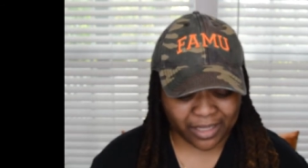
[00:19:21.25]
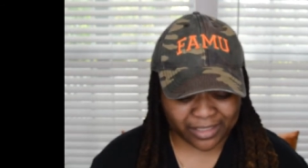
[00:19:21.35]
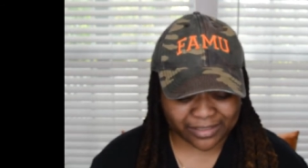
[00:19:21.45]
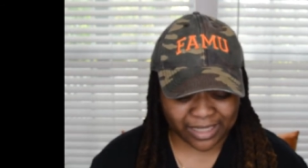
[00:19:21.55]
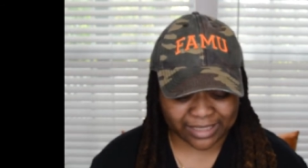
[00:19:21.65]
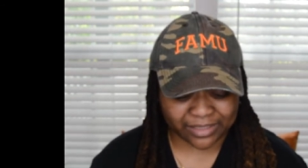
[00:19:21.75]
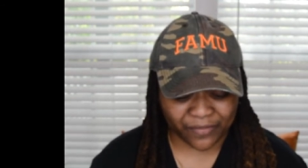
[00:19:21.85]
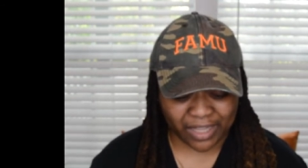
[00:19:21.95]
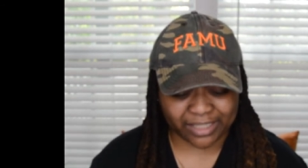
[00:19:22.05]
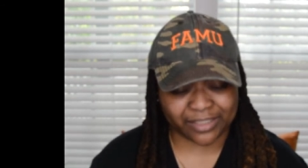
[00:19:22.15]
It's
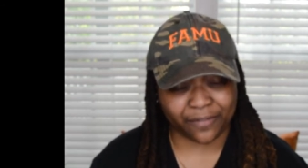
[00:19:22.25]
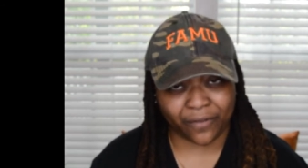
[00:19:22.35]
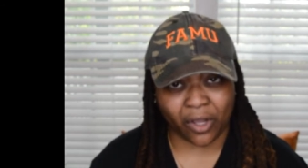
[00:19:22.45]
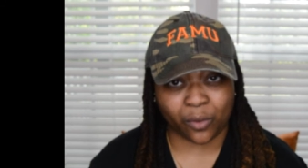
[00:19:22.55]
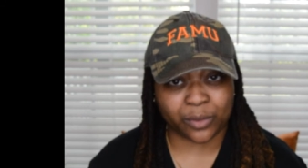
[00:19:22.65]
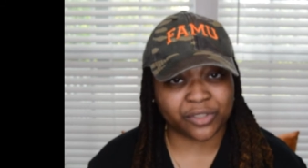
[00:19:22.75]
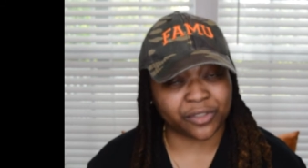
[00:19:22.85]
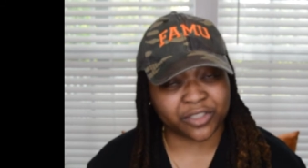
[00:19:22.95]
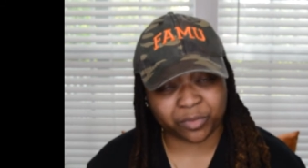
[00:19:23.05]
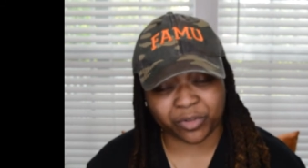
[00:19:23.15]
classified as a fall,
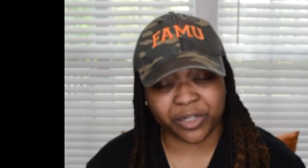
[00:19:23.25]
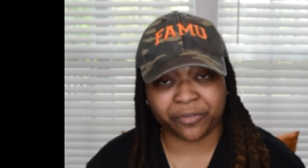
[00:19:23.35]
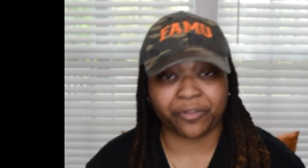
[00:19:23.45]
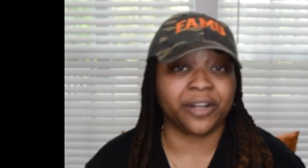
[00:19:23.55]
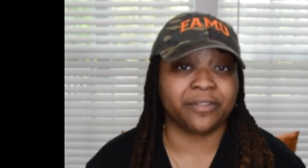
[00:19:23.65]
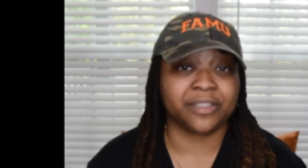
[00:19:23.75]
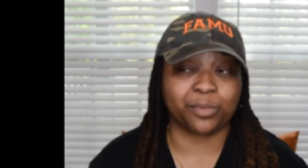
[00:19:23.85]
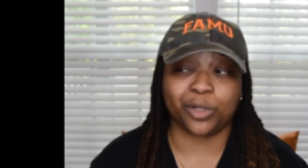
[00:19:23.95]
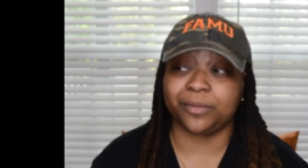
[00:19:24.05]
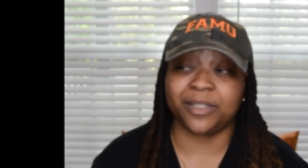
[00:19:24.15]
winter, and spring fragrance,
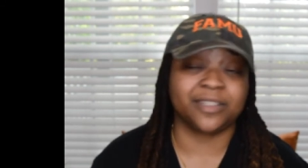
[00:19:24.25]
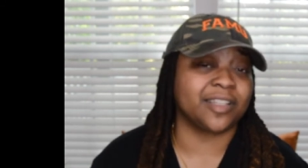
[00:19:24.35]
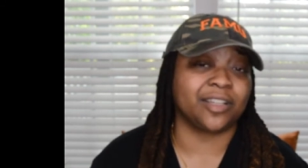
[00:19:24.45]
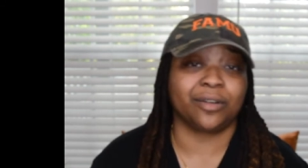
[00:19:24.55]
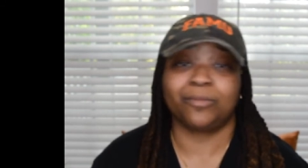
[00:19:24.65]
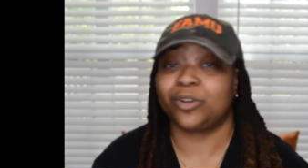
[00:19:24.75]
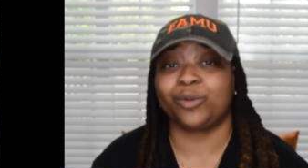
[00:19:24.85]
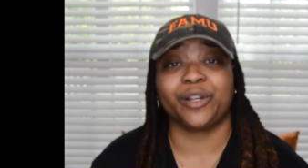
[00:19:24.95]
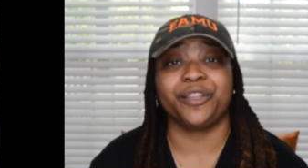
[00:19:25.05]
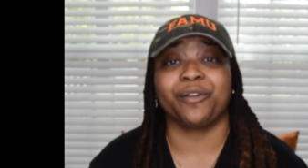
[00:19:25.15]
but I'm here to tell you I'm going
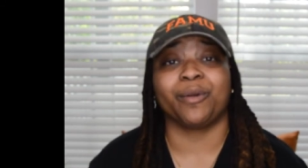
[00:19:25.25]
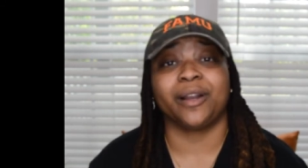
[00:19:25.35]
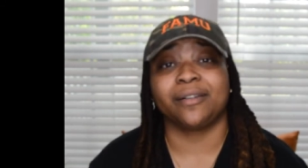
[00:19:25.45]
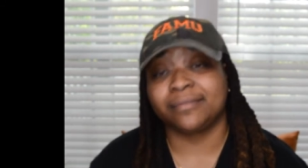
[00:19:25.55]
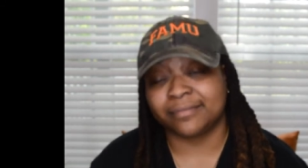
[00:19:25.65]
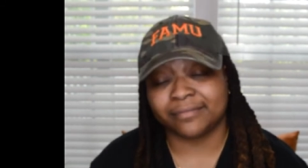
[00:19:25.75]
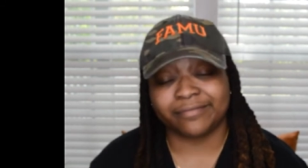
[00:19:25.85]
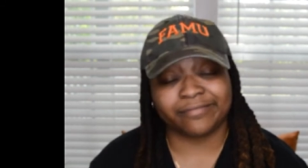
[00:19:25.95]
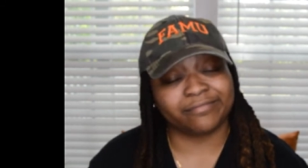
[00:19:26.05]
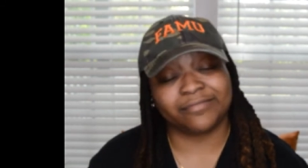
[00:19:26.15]
to wear it year round.
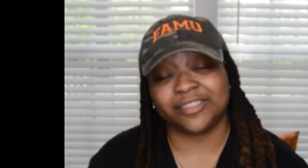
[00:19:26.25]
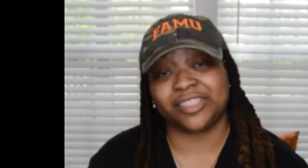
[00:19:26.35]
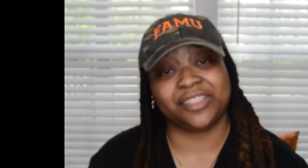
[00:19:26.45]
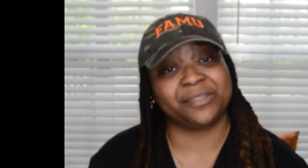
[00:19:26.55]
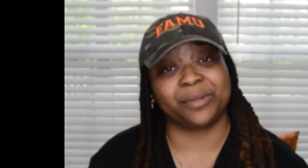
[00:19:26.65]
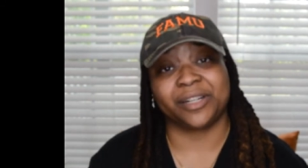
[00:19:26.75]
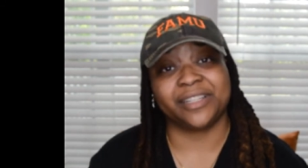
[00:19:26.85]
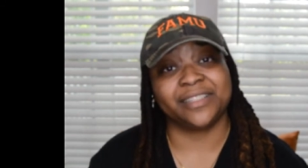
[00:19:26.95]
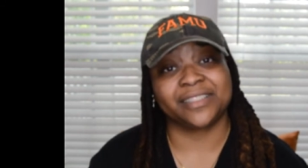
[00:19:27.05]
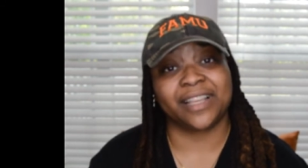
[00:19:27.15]
This is what
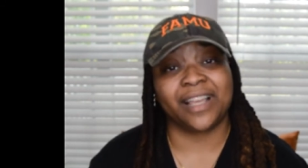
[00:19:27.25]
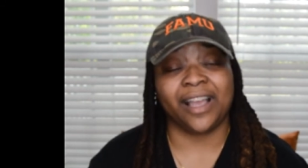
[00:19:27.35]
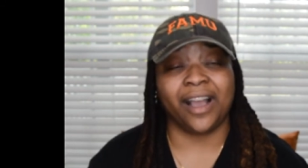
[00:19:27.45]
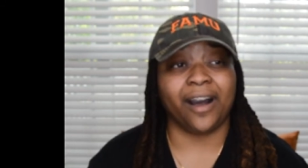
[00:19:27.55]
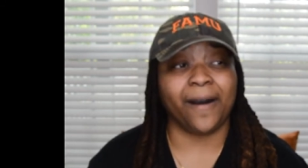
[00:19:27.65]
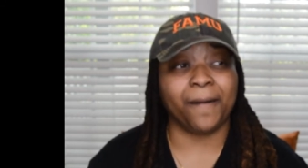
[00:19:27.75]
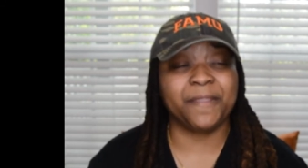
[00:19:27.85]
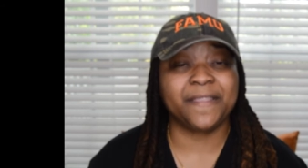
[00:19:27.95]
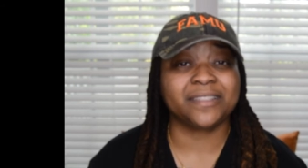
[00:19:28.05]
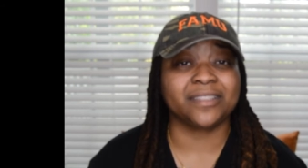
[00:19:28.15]
it is.
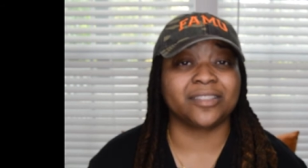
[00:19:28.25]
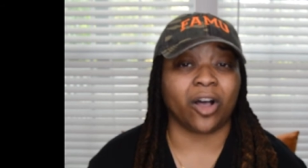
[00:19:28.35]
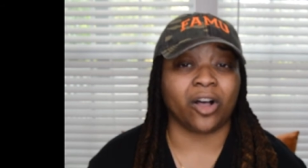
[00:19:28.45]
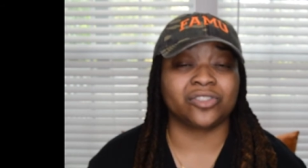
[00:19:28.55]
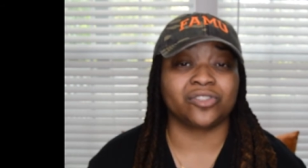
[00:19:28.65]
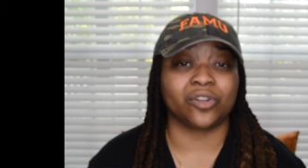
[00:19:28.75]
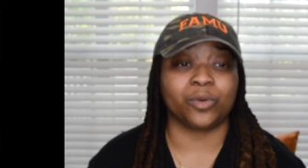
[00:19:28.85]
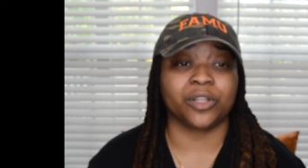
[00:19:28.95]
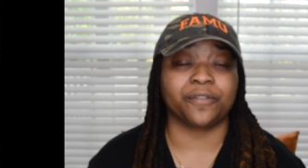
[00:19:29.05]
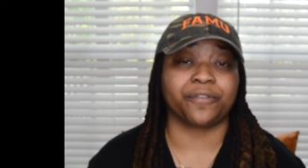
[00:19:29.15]
And this is
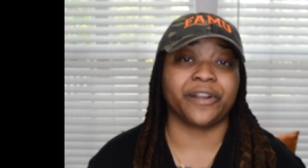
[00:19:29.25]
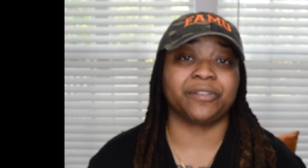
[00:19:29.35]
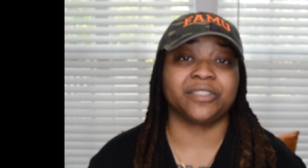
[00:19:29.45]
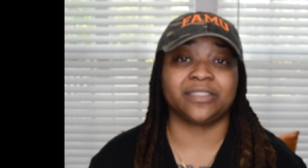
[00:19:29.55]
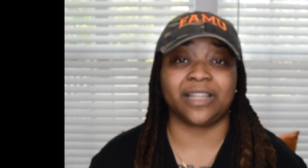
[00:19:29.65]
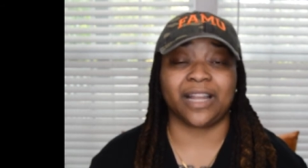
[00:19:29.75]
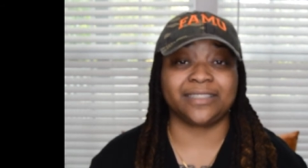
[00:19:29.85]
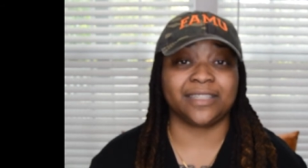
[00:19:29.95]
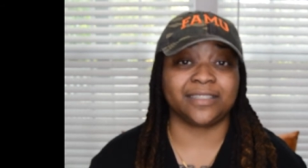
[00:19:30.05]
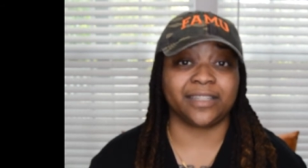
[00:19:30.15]
also one of the fragrances that I
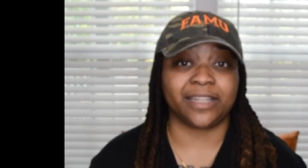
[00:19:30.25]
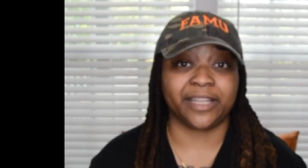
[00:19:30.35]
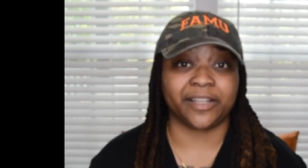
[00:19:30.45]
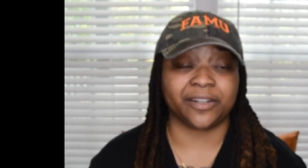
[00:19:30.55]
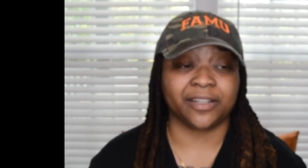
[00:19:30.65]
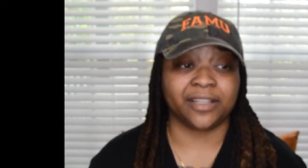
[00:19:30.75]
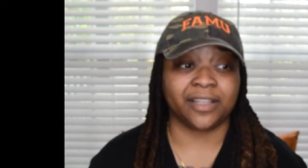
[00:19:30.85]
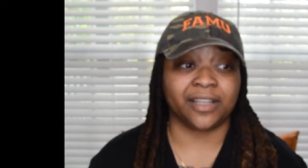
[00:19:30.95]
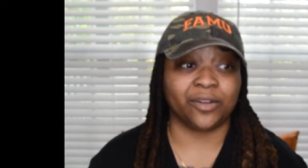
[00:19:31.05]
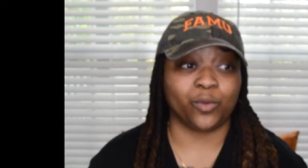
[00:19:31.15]
tend to layer
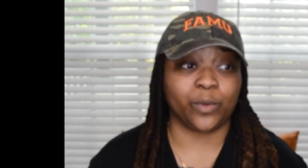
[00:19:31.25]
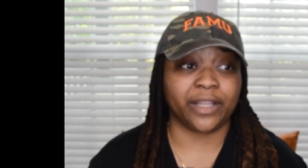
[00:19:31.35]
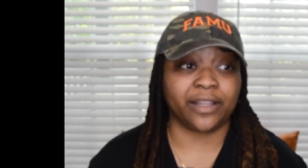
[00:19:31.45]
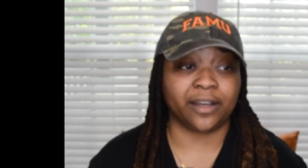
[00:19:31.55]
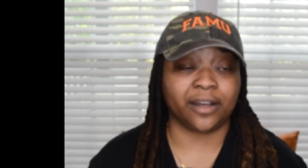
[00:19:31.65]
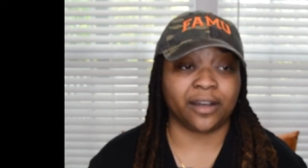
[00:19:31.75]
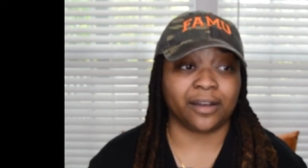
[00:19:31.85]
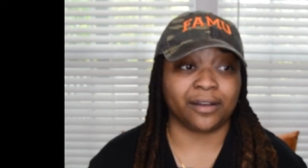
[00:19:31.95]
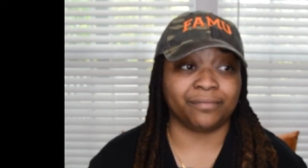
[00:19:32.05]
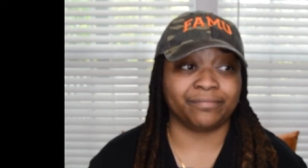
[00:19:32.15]
with
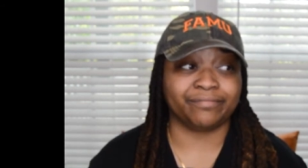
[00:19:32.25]
the